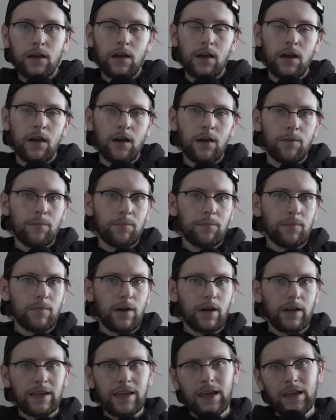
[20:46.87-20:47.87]

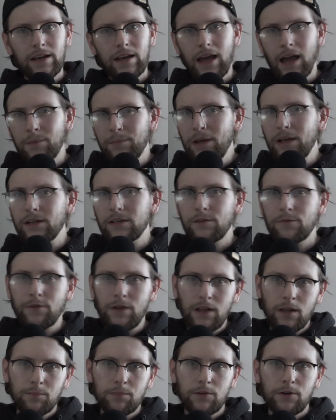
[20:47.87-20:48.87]
Again, I'm not a
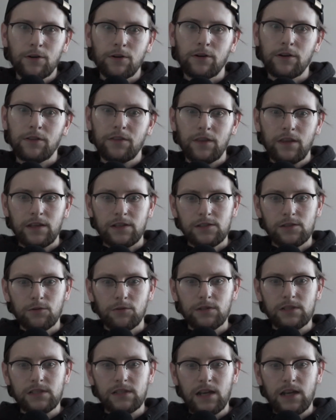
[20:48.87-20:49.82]
developer or anything, so